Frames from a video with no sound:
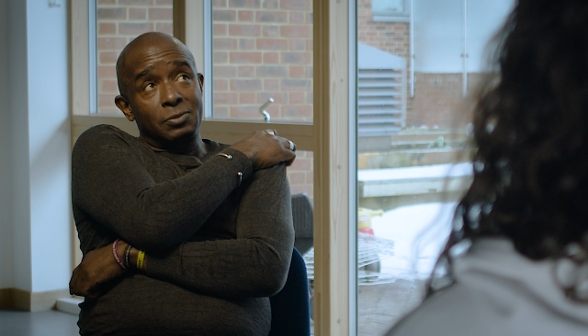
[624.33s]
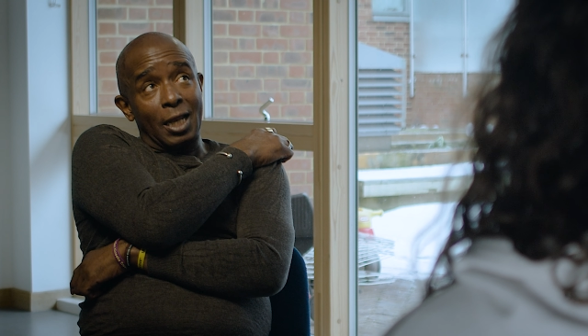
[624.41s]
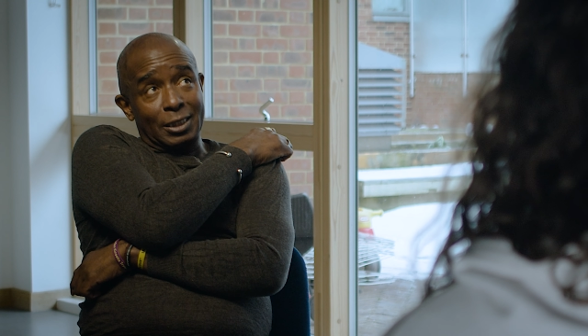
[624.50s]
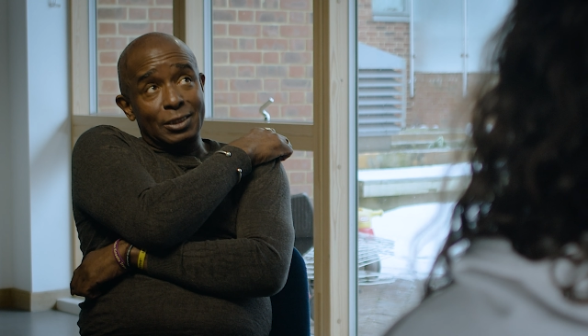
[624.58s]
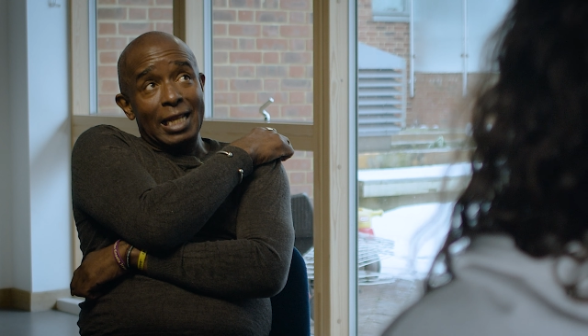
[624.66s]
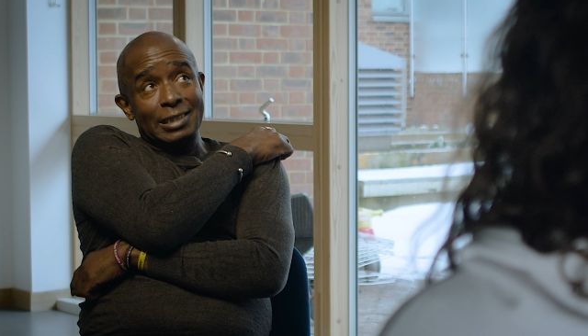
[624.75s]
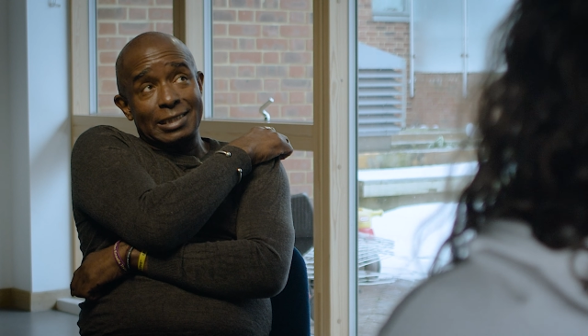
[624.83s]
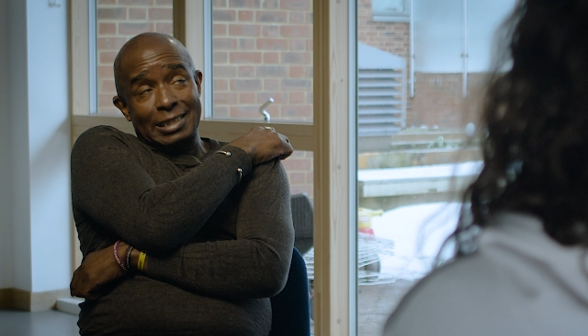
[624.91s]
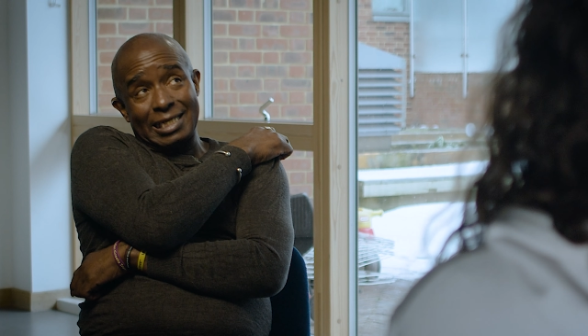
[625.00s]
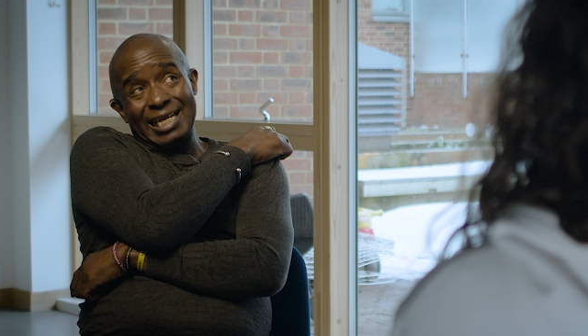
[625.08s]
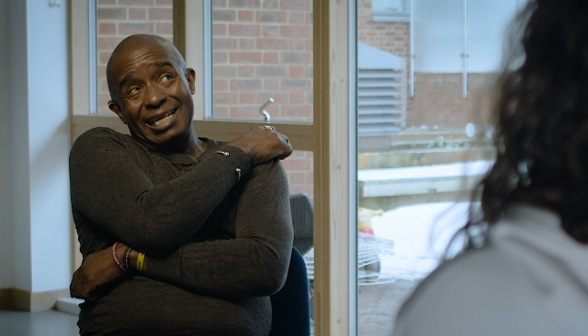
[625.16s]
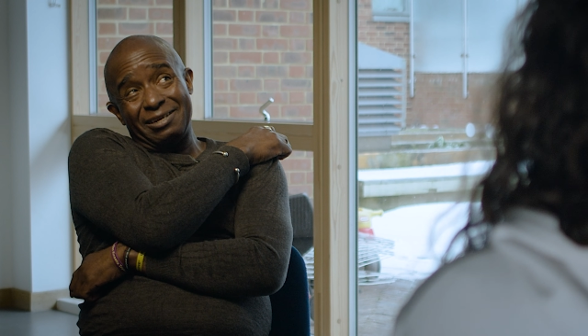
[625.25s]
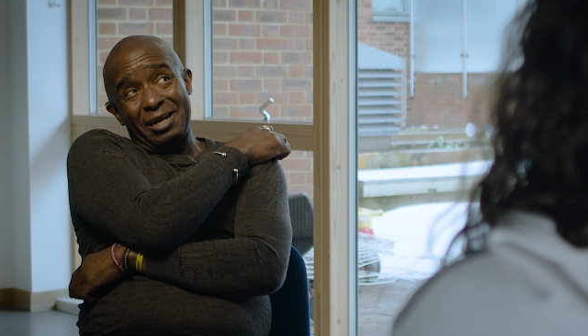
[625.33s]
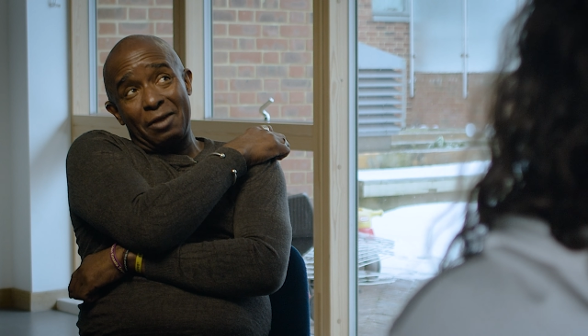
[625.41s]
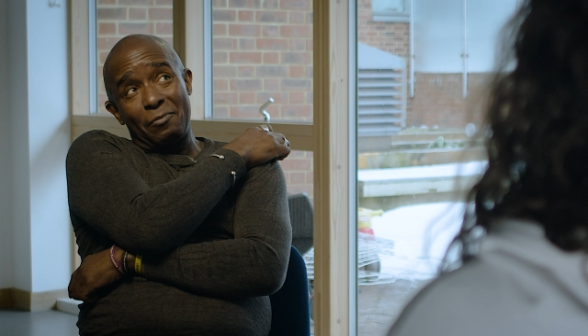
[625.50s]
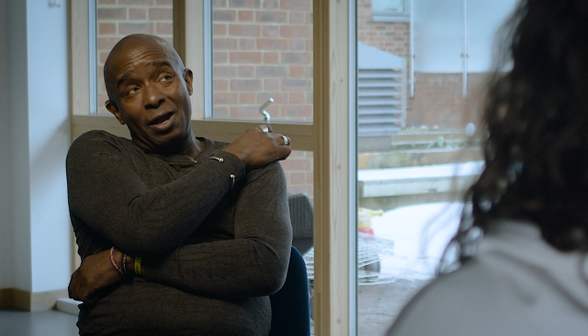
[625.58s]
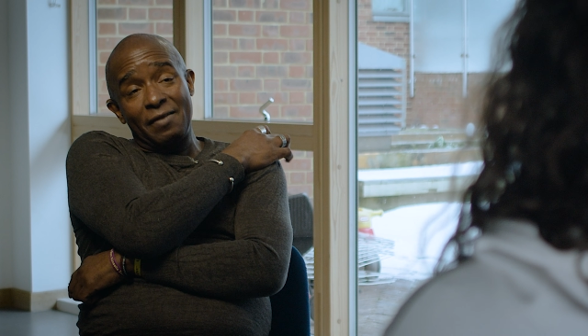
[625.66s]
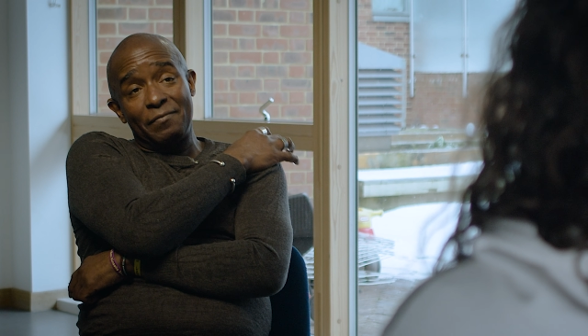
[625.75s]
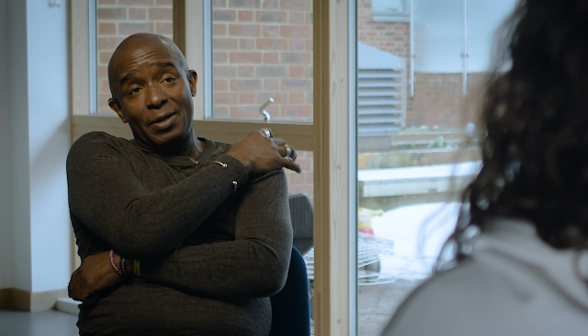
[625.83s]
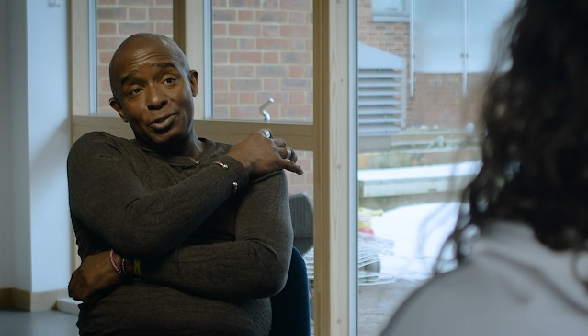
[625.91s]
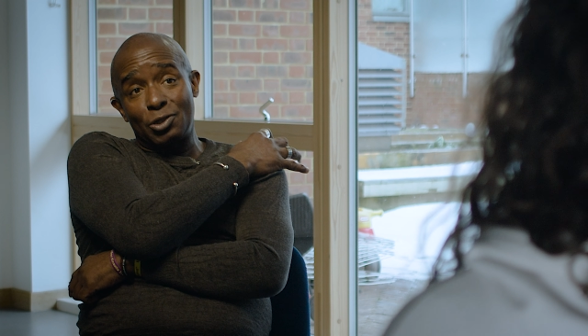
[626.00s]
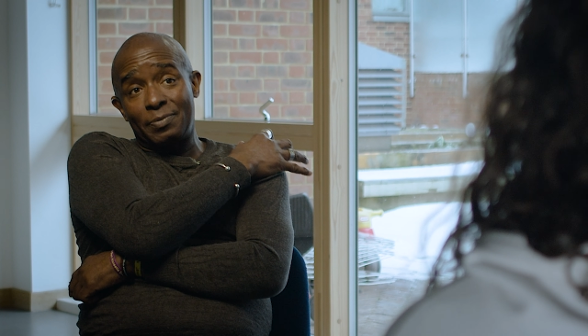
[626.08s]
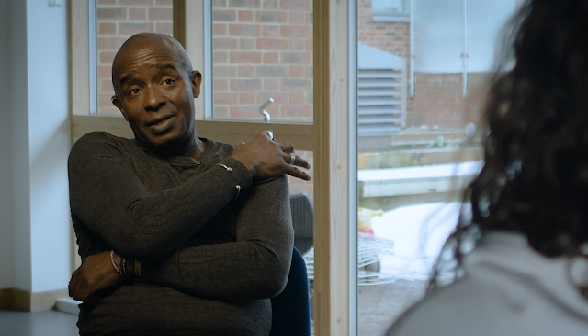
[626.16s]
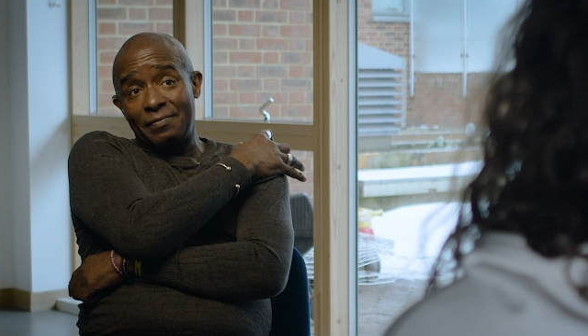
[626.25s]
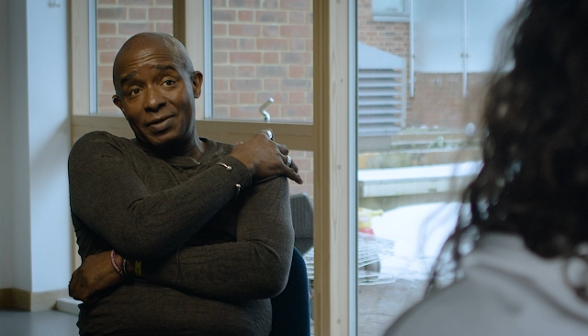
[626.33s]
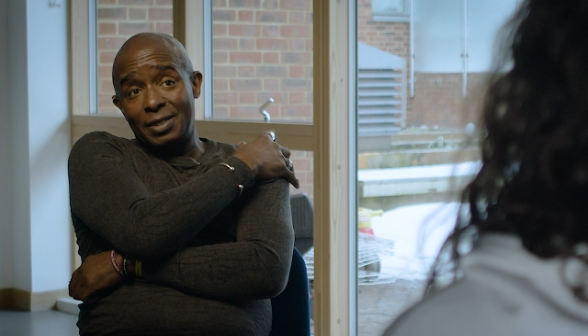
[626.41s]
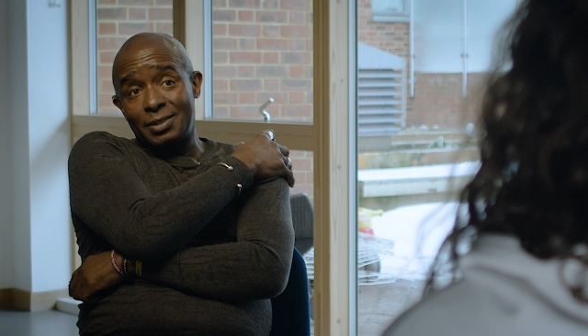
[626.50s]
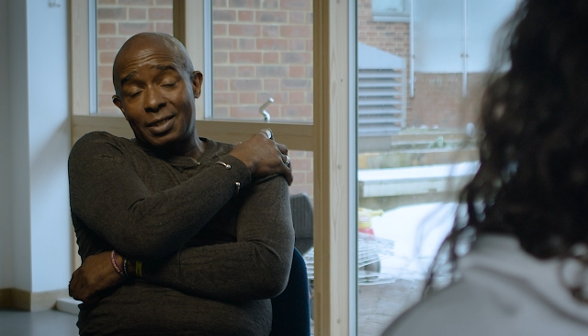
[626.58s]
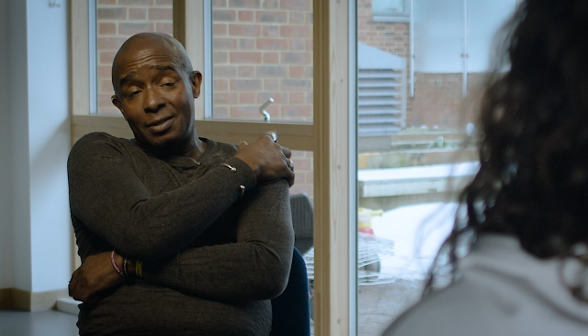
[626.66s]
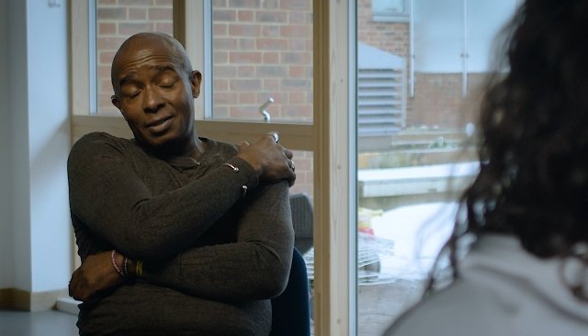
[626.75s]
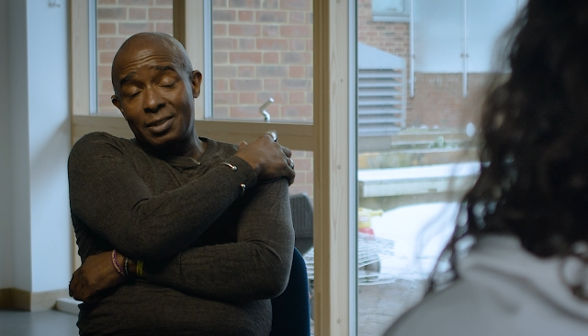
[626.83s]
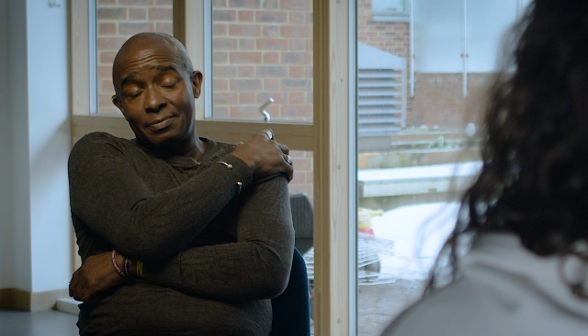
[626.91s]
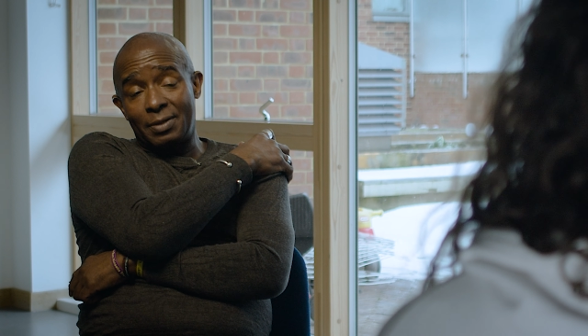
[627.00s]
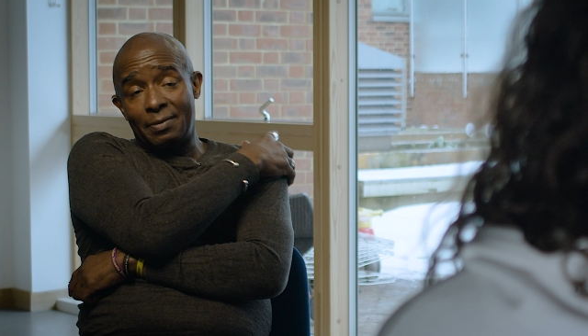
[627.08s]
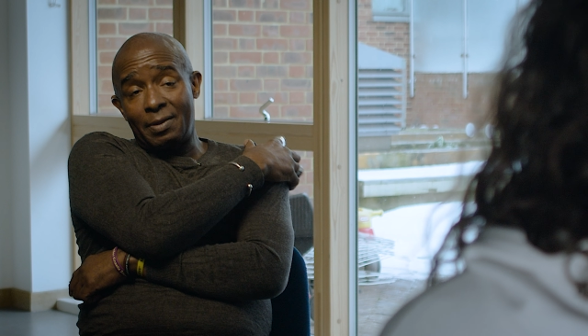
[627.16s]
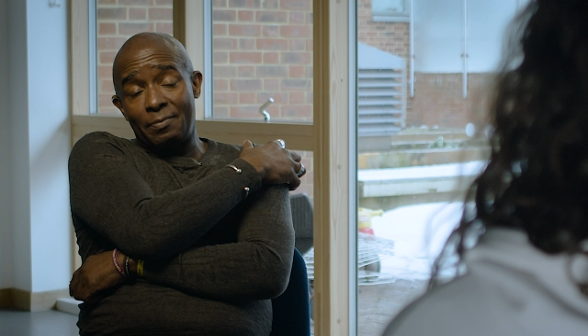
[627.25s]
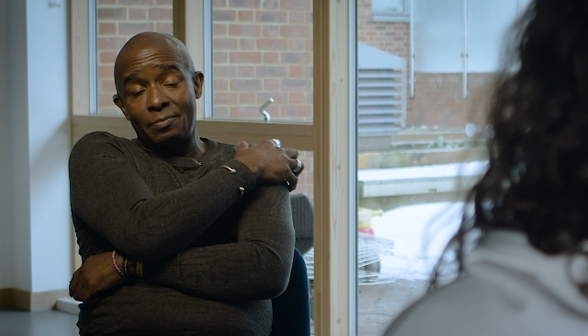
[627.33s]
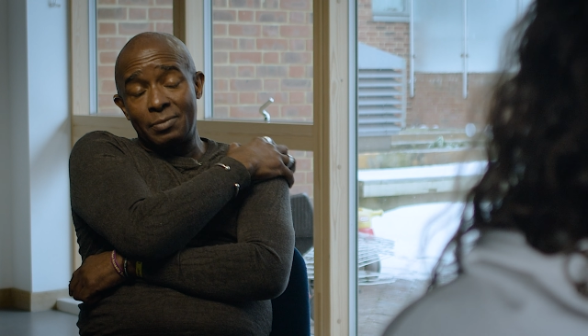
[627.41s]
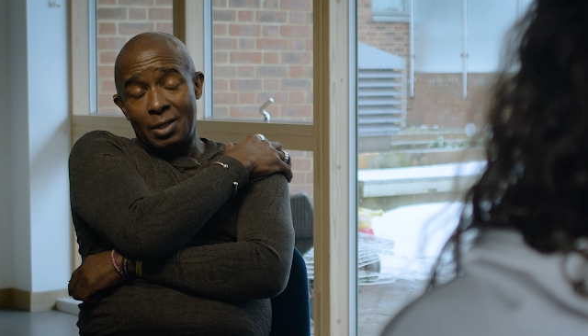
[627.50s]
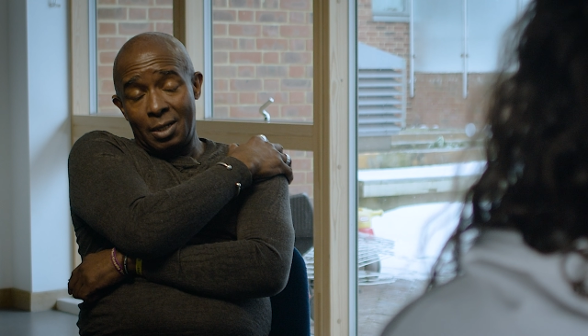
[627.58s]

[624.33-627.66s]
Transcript: that's kind of like why I left my job 11 years ago, because my mum